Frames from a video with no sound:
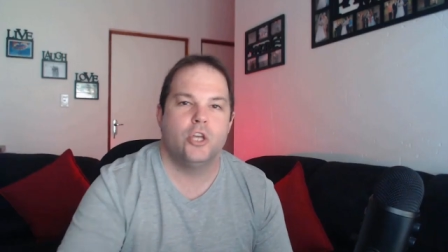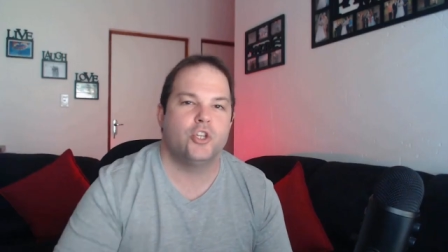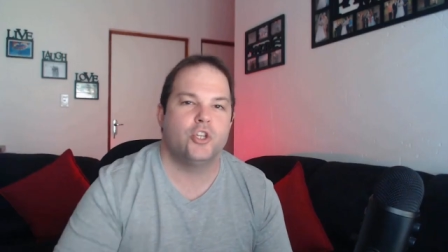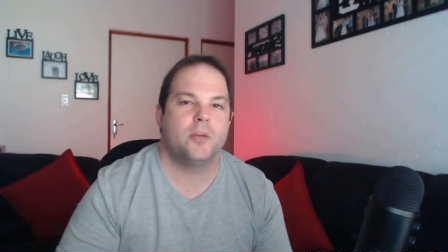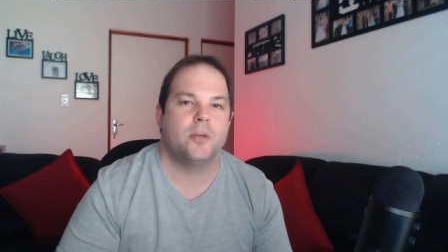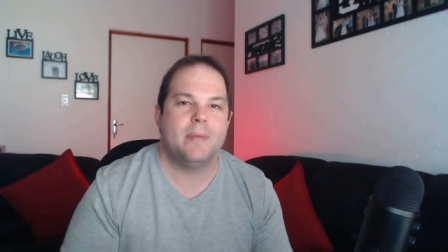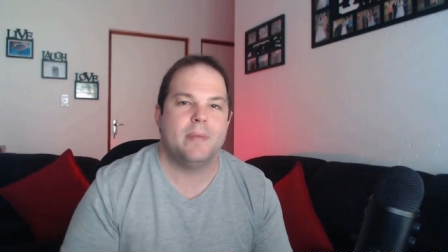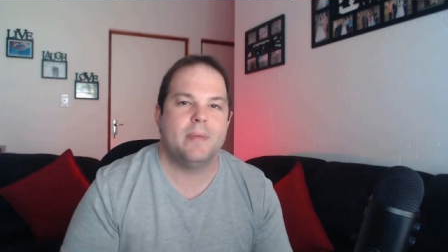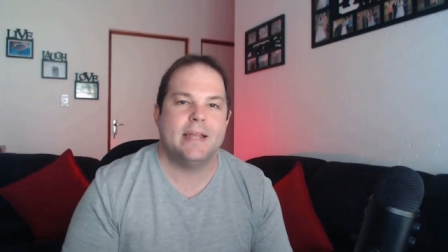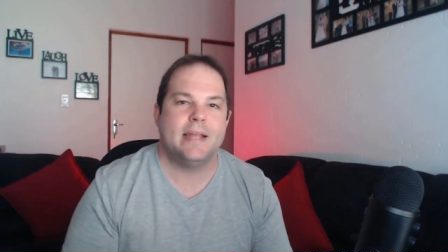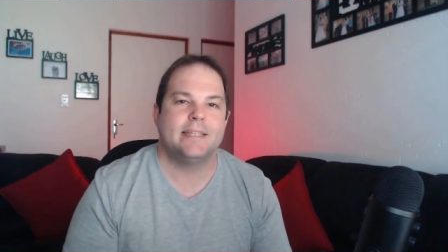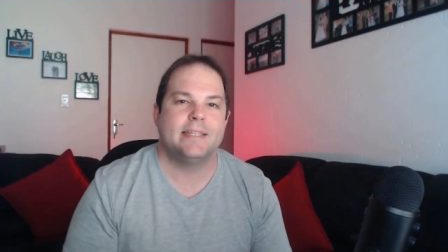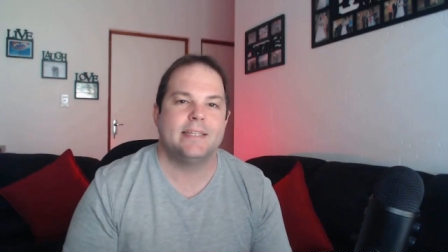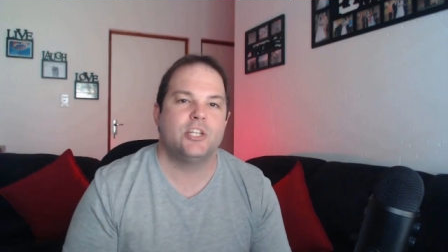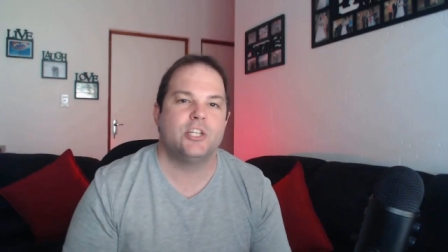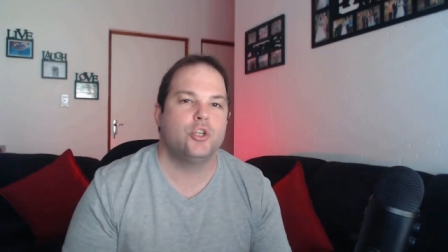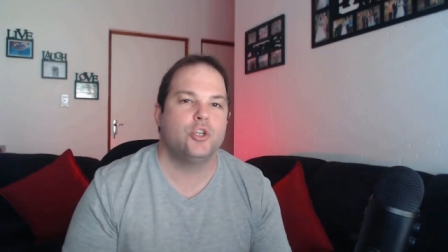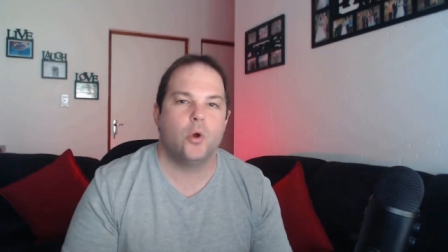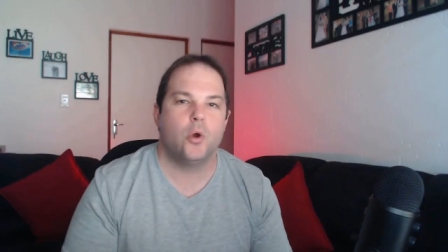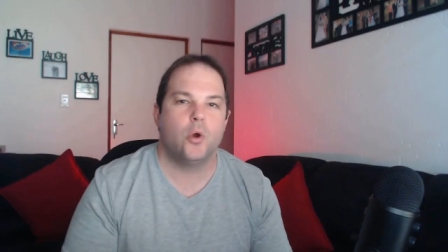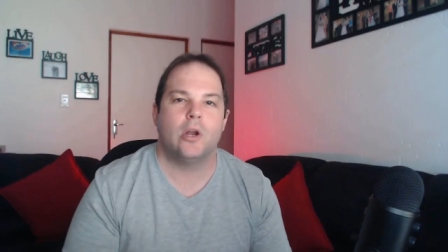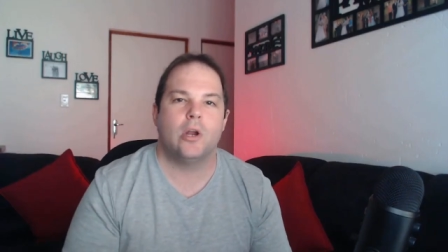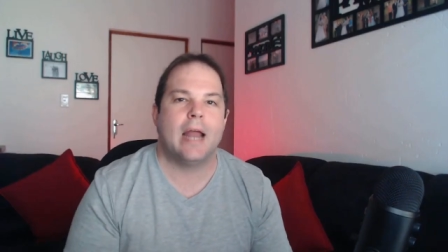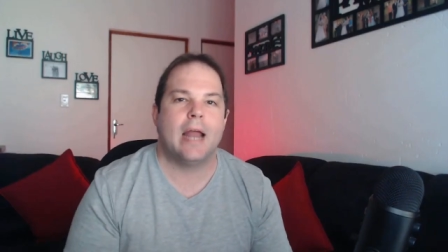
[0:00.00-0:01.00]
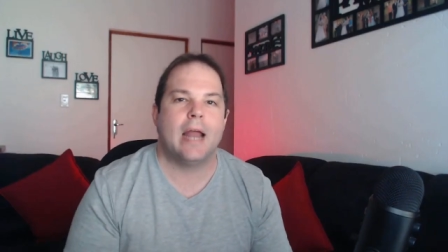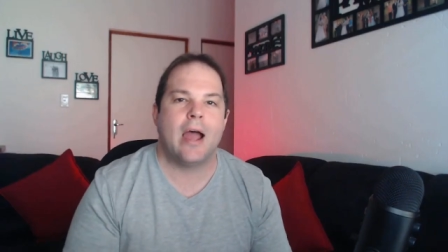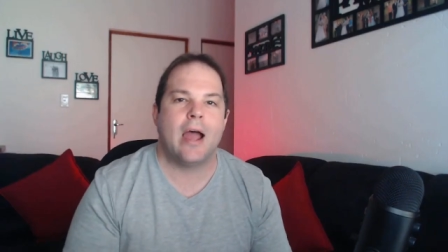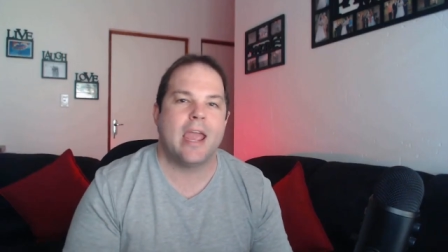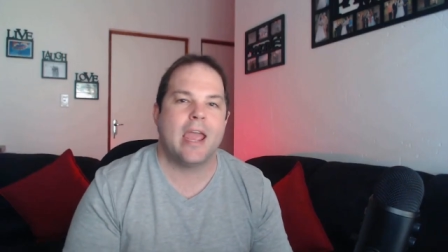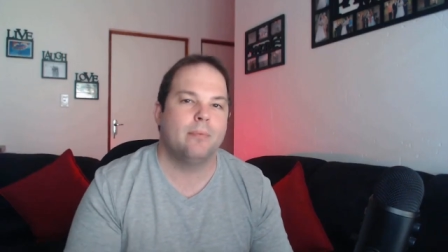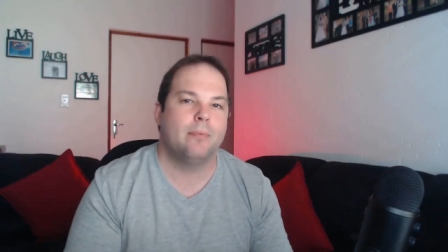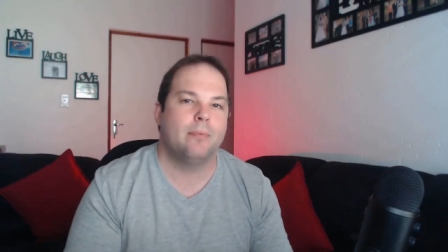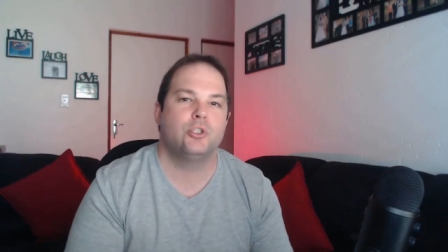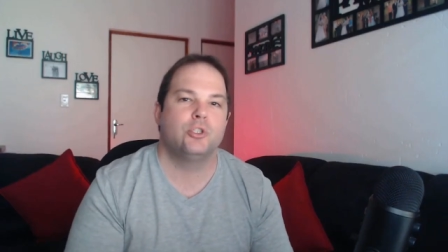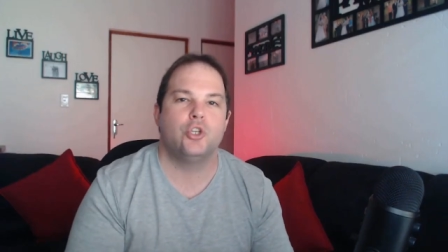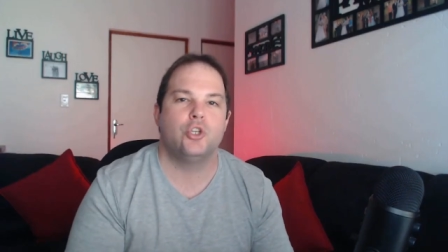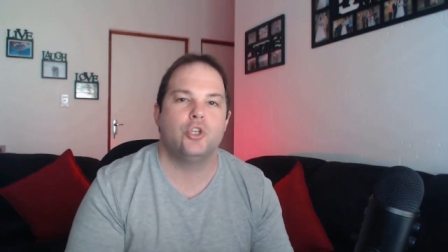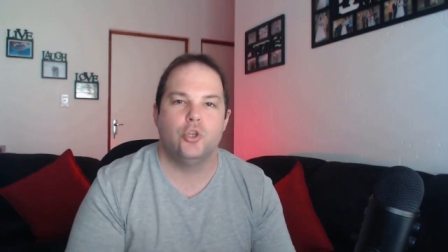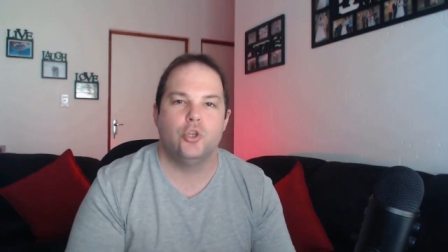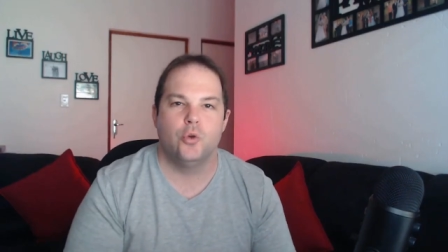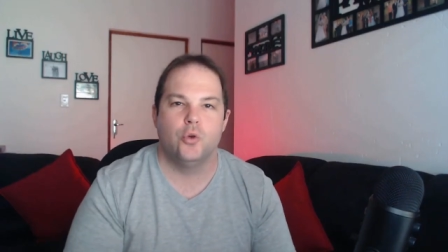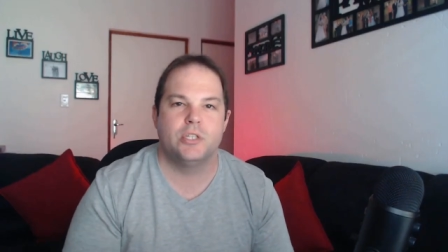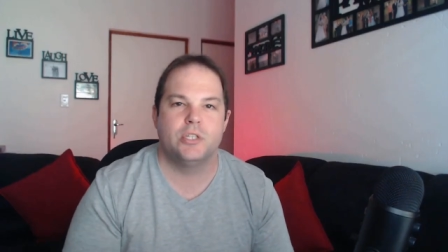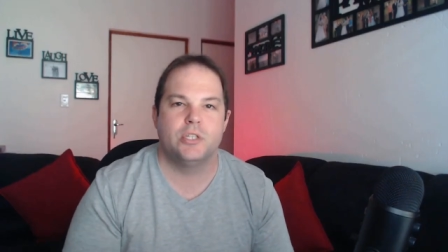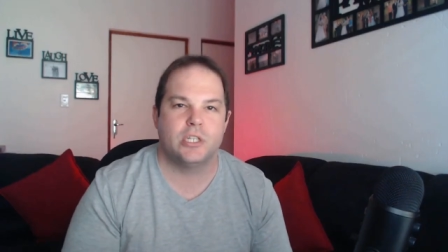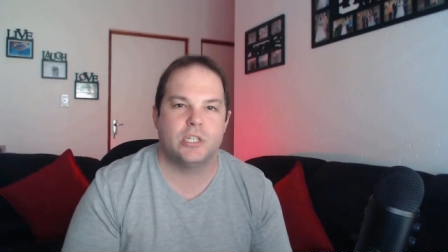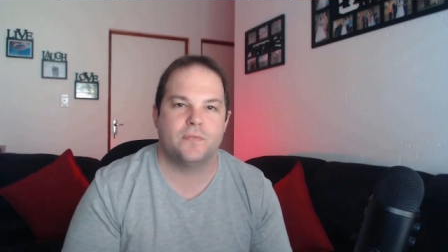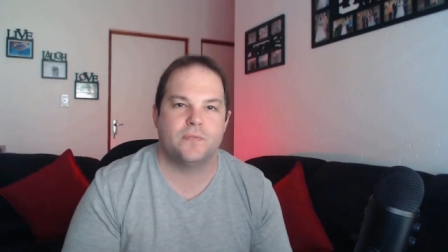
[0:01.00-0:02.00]
so it means that you are now able to
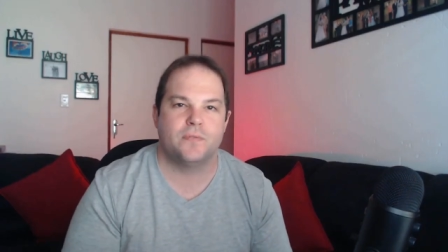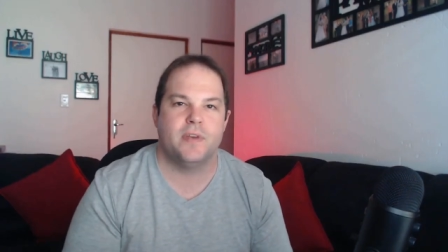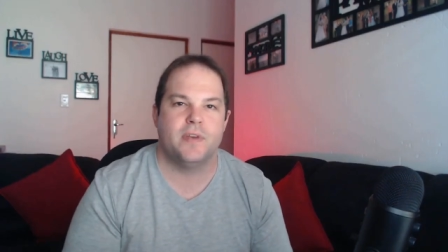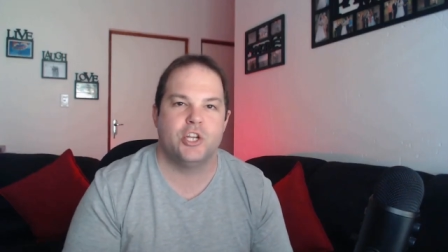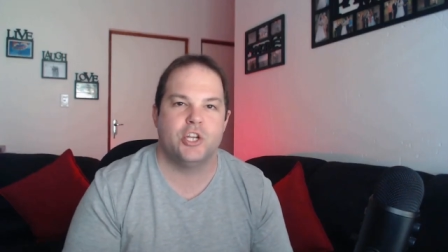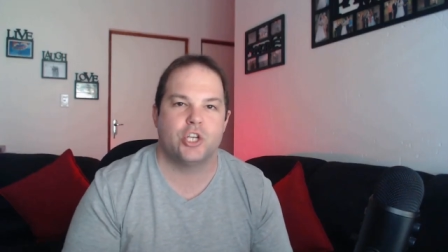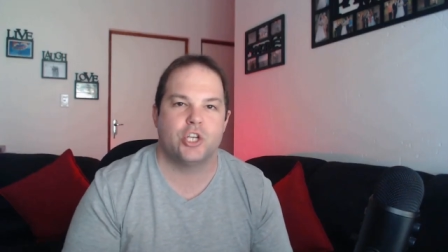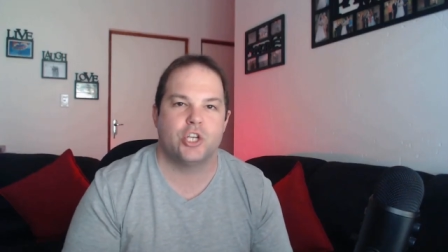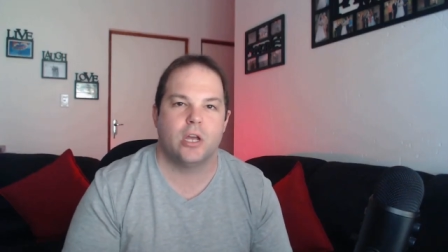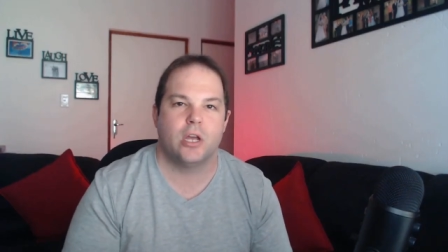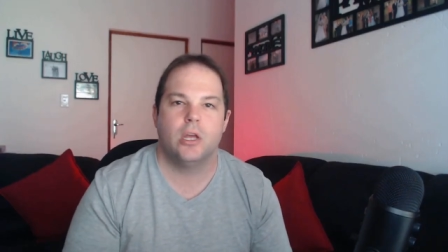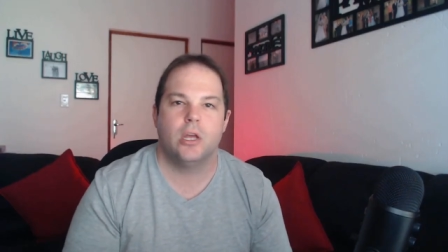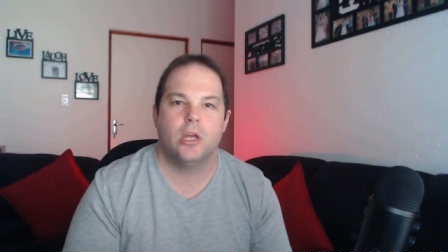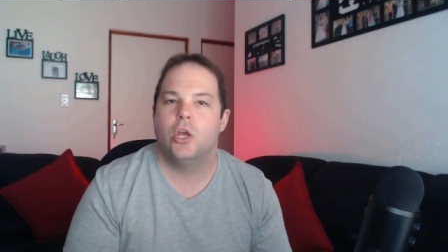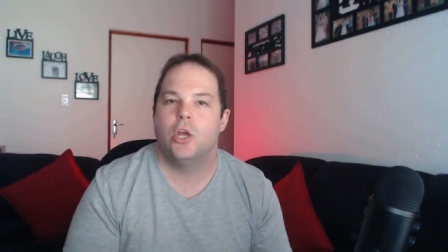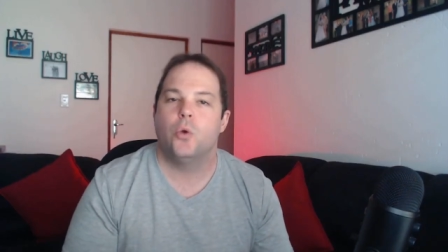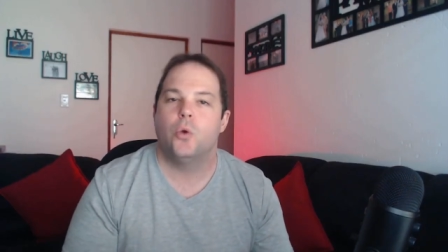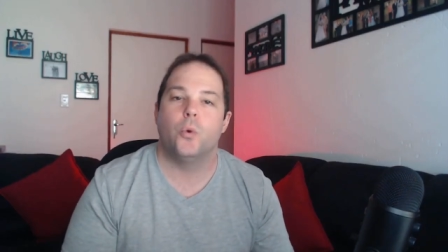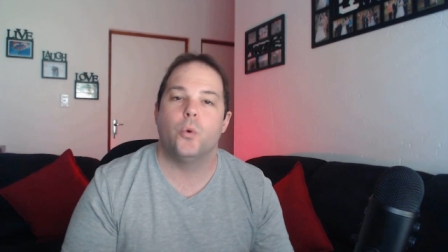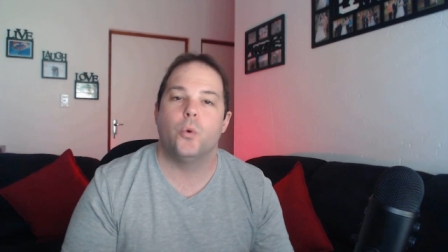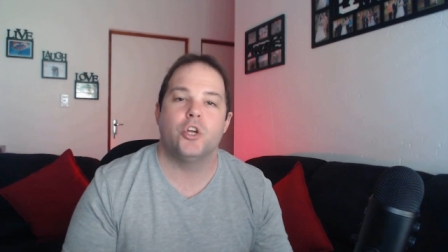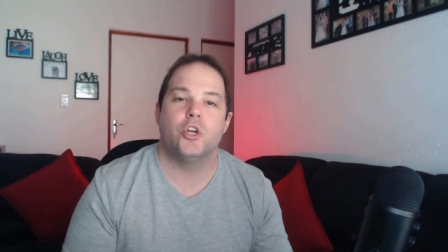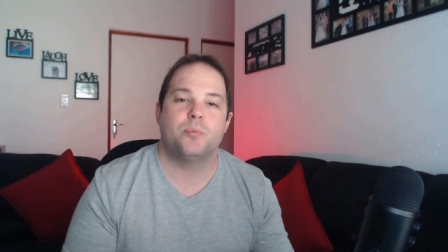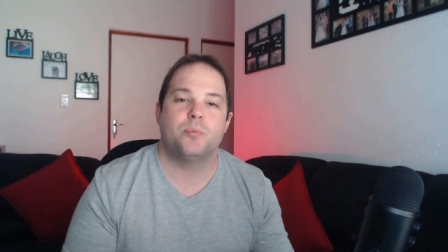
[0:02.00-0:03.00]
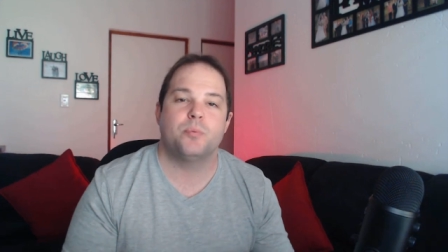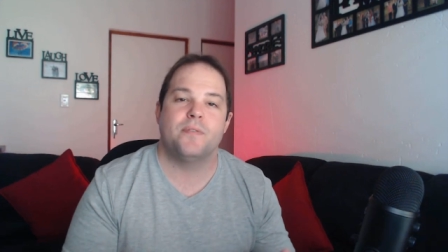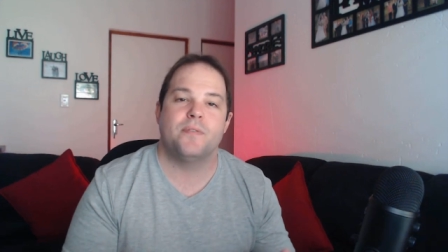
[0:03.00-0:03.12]
use this feature, whereas